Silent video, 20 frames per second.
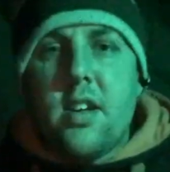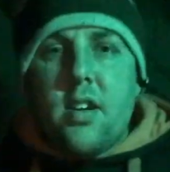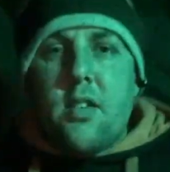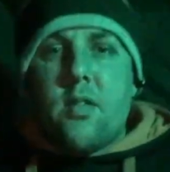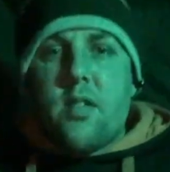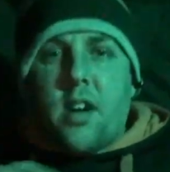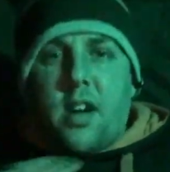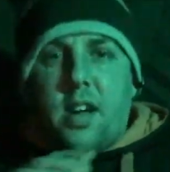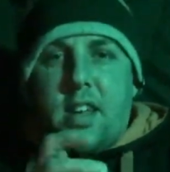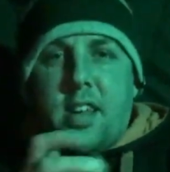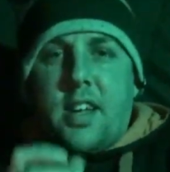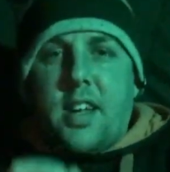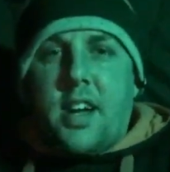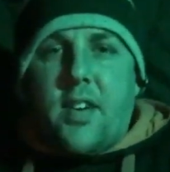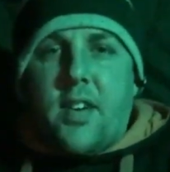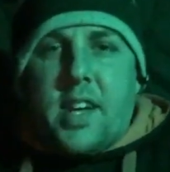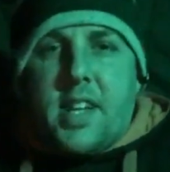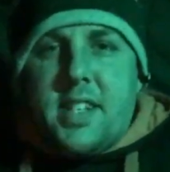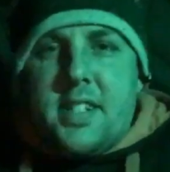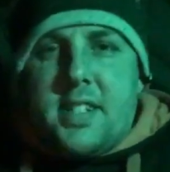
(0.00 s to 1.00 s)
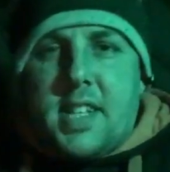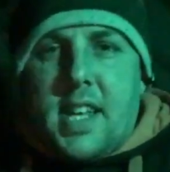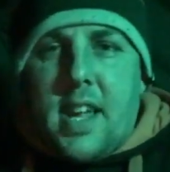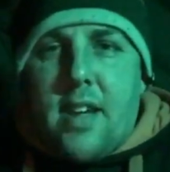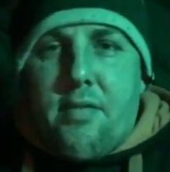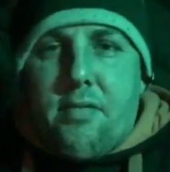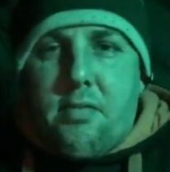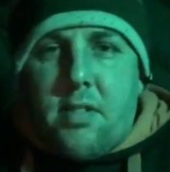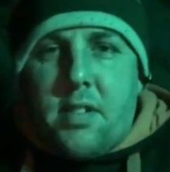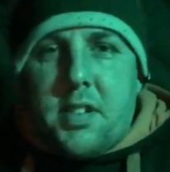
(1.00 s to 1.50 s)
Right, now I can see
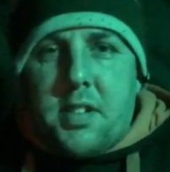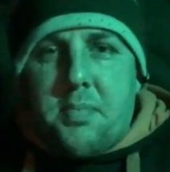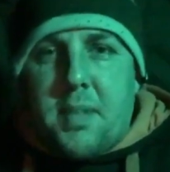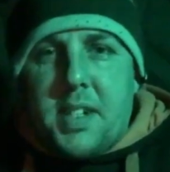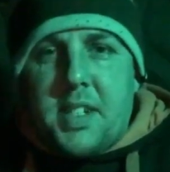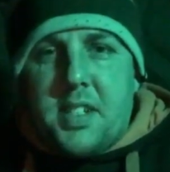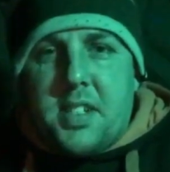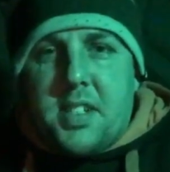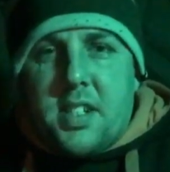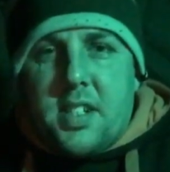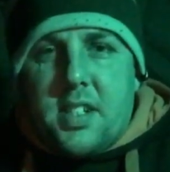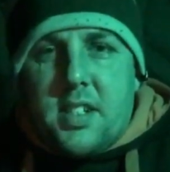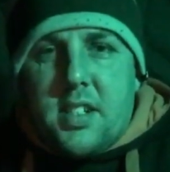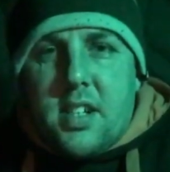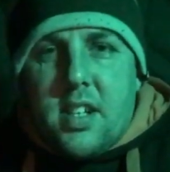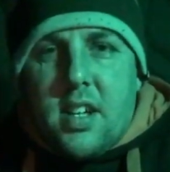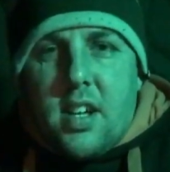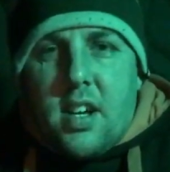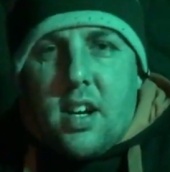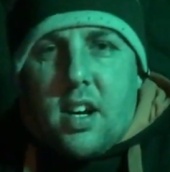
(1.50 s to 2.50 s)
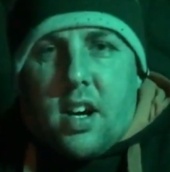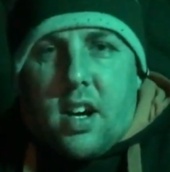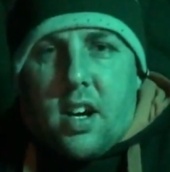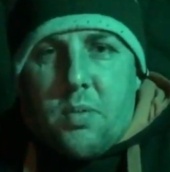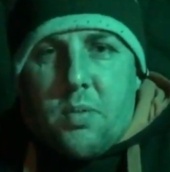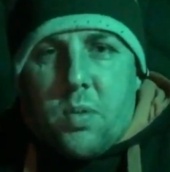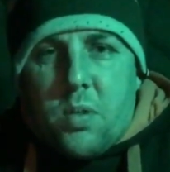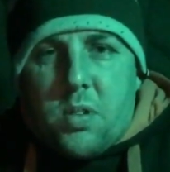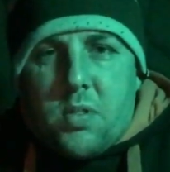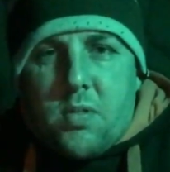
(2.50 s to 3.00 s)
everyone's messages. I
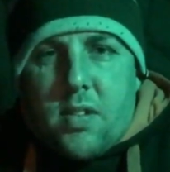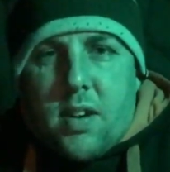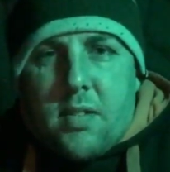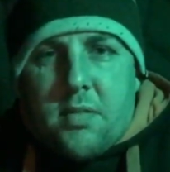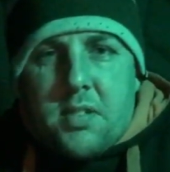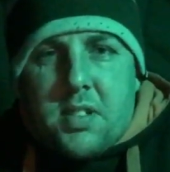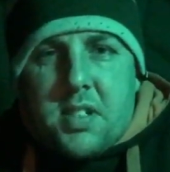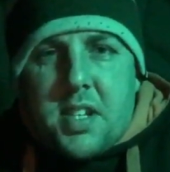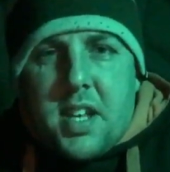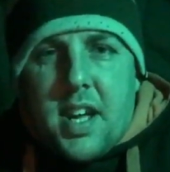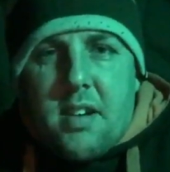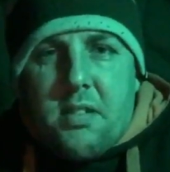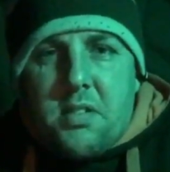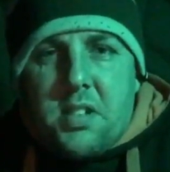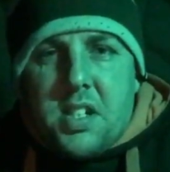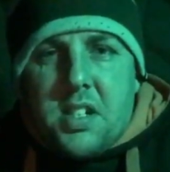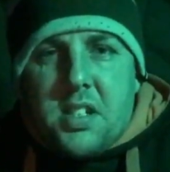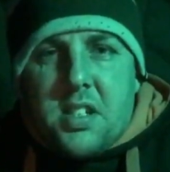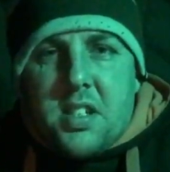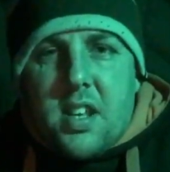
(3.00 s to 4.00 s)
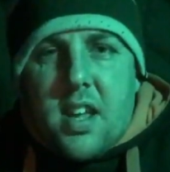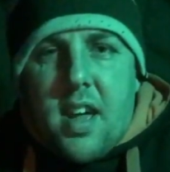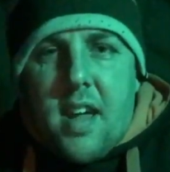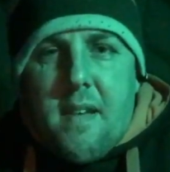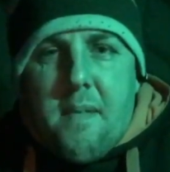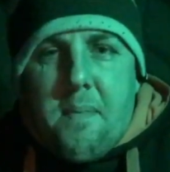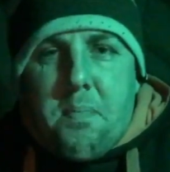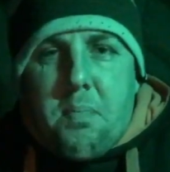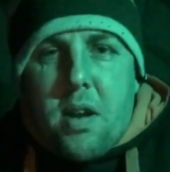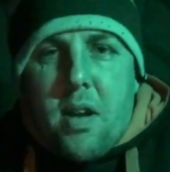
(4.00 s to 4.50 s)
walked around snails
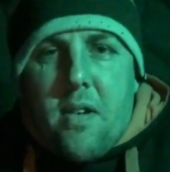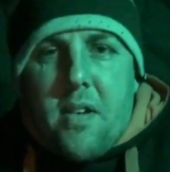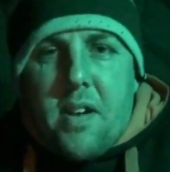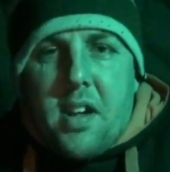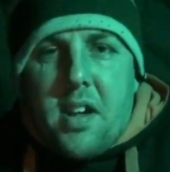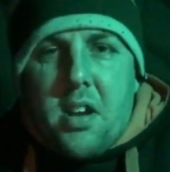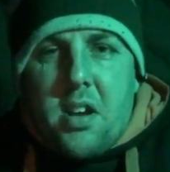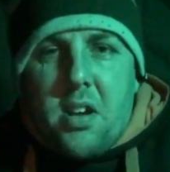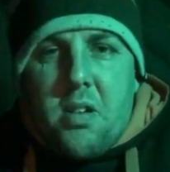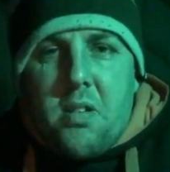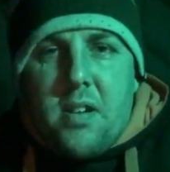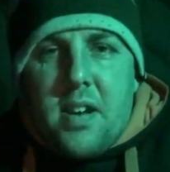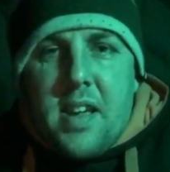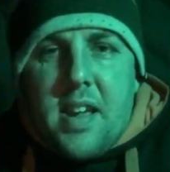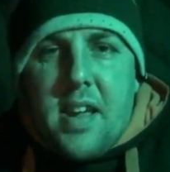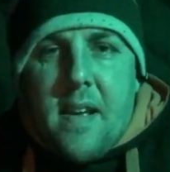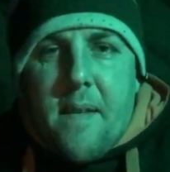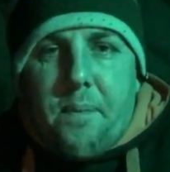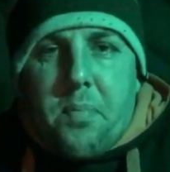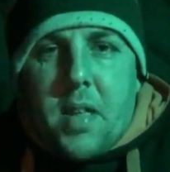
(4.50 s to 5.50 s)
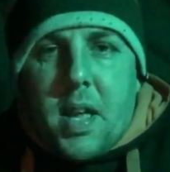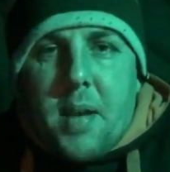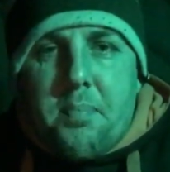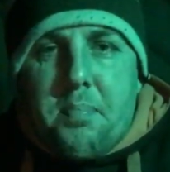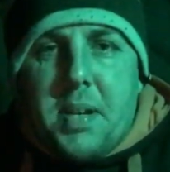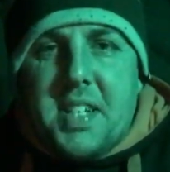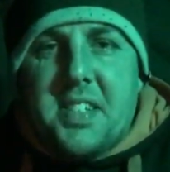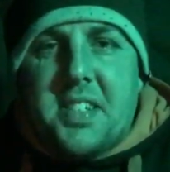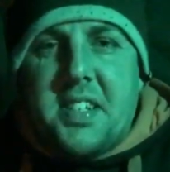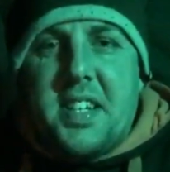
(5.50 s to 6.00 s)
yesterday, blowing a hoolie and
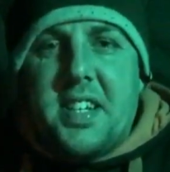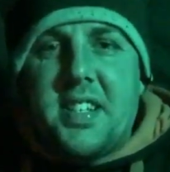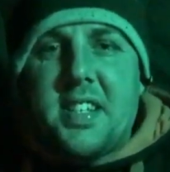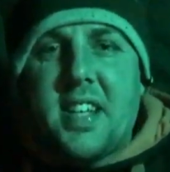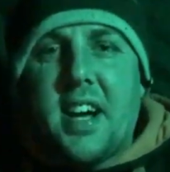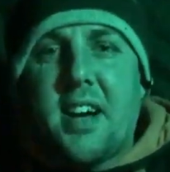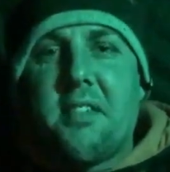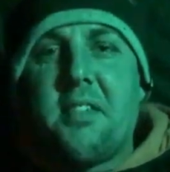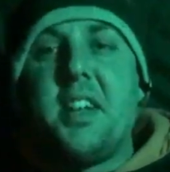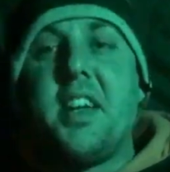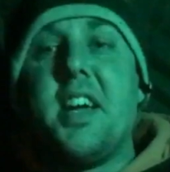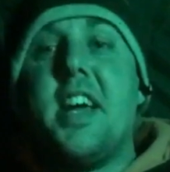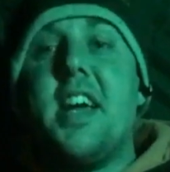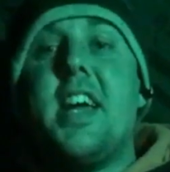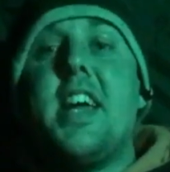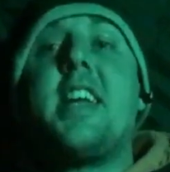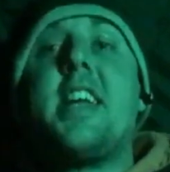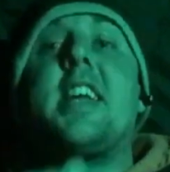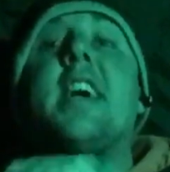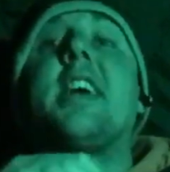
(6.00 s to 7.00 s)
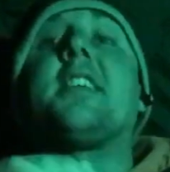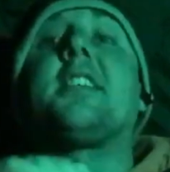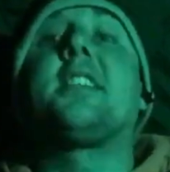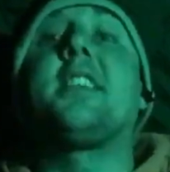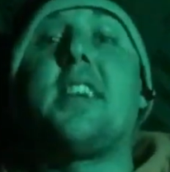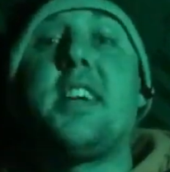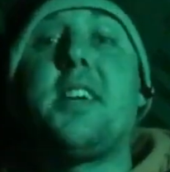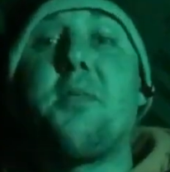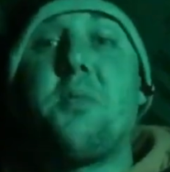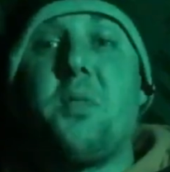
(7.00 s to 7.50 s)
pissing it down. Yes,
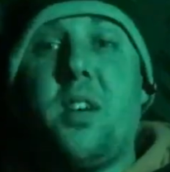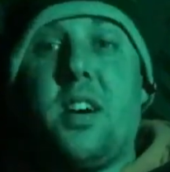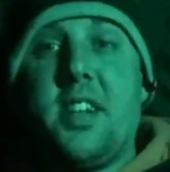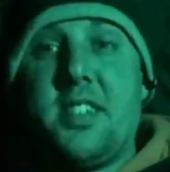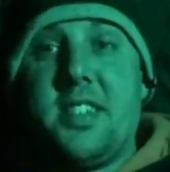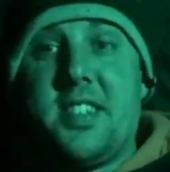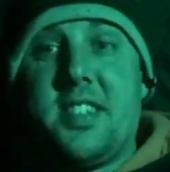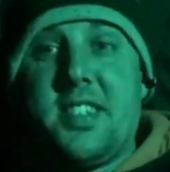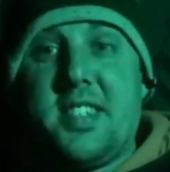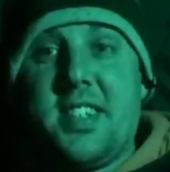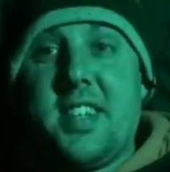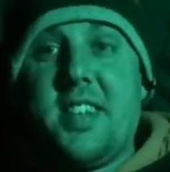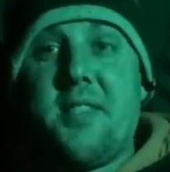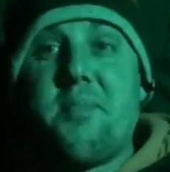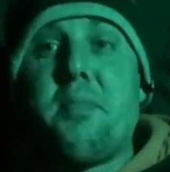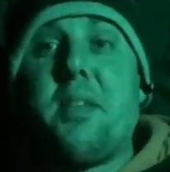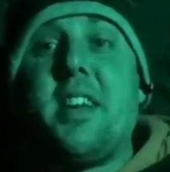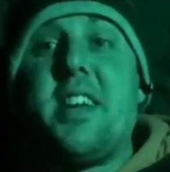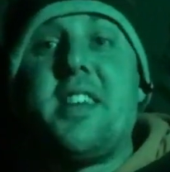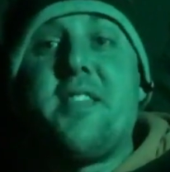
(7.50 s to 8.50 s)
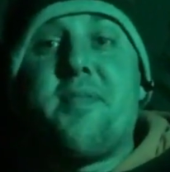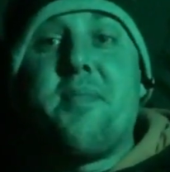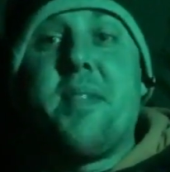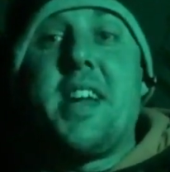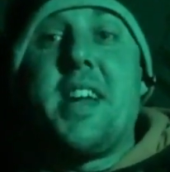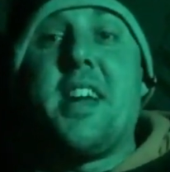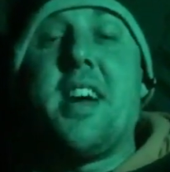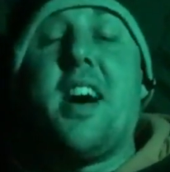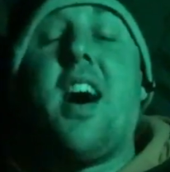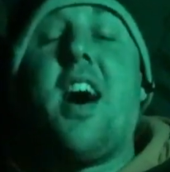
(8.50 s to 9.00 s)
it was. Believe
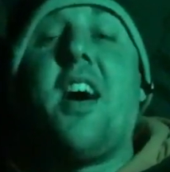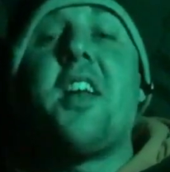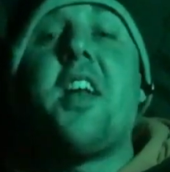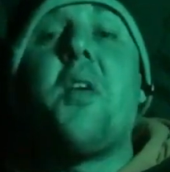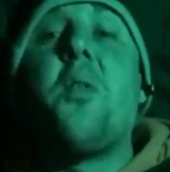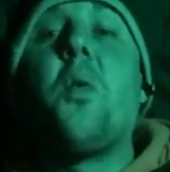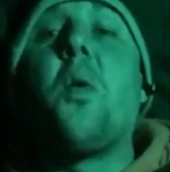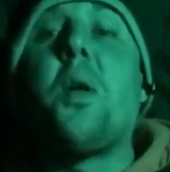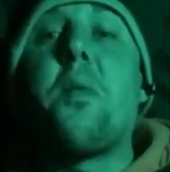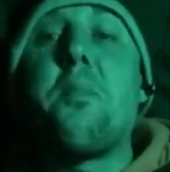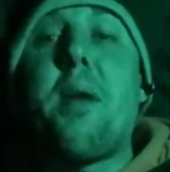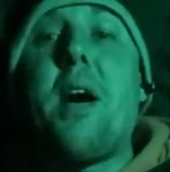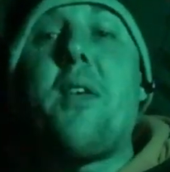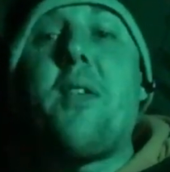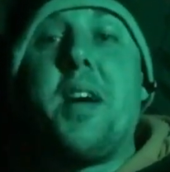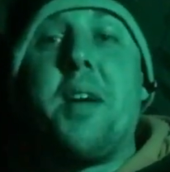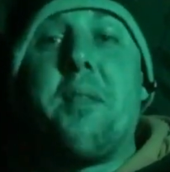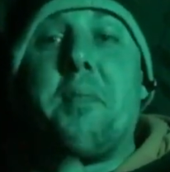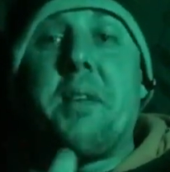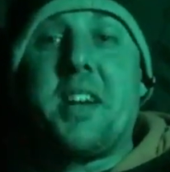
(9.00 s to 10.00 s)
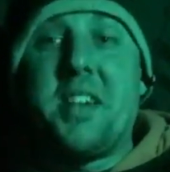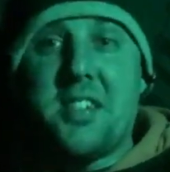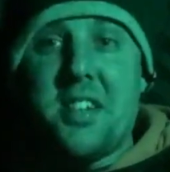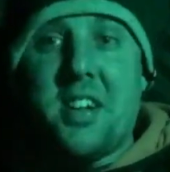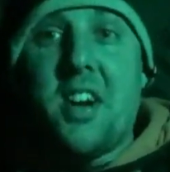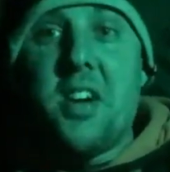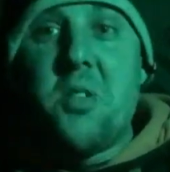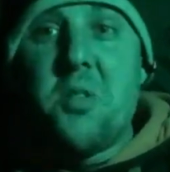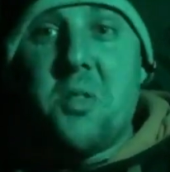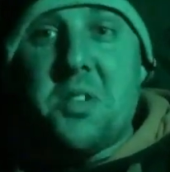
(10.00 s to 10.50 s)
me, I know all about it because
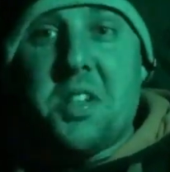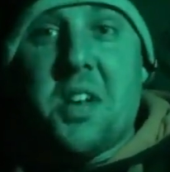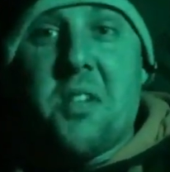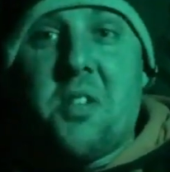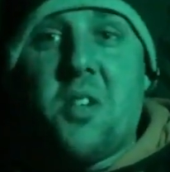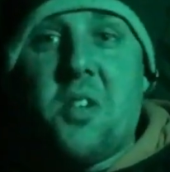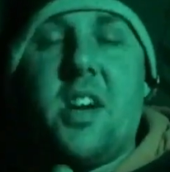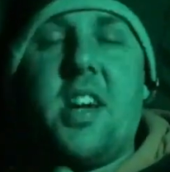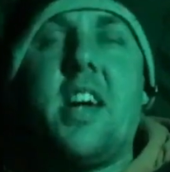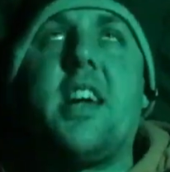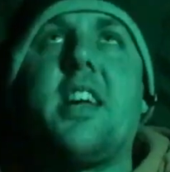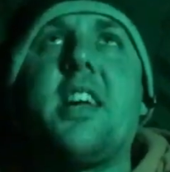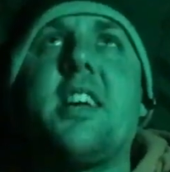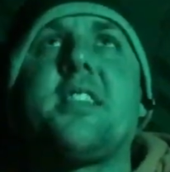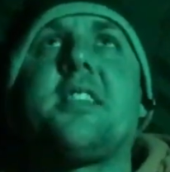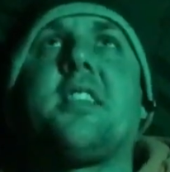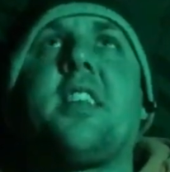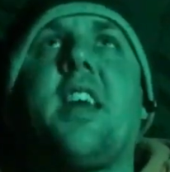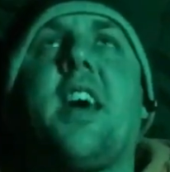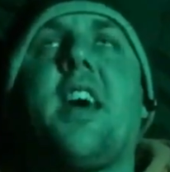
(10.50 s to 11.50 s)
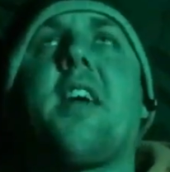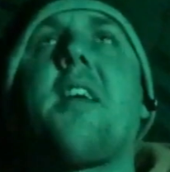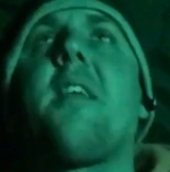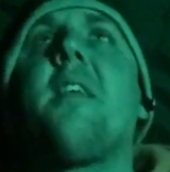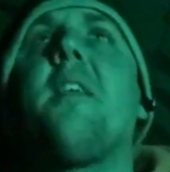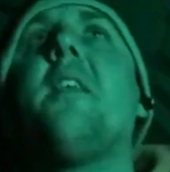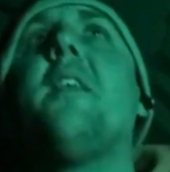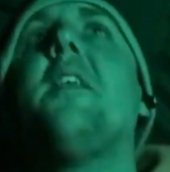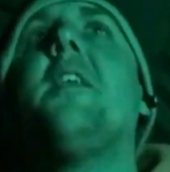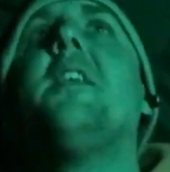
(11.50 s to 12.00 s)
I also got here yesterday.
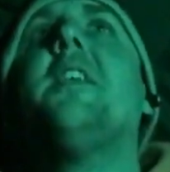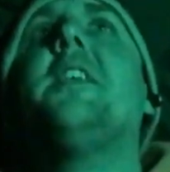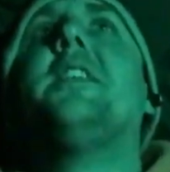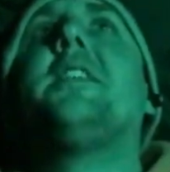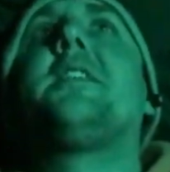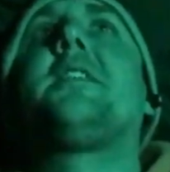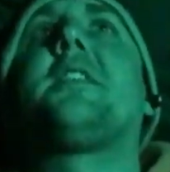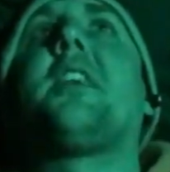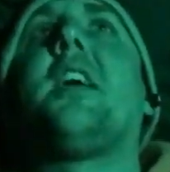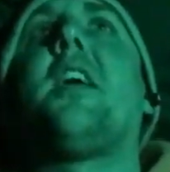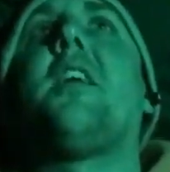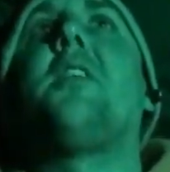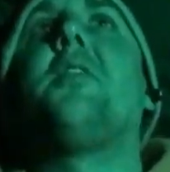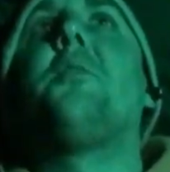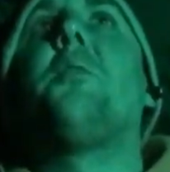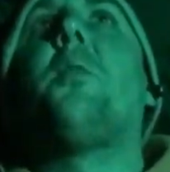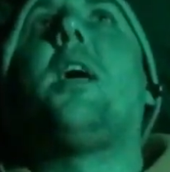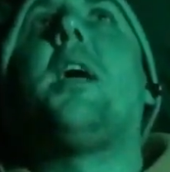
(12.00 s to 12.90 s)
So,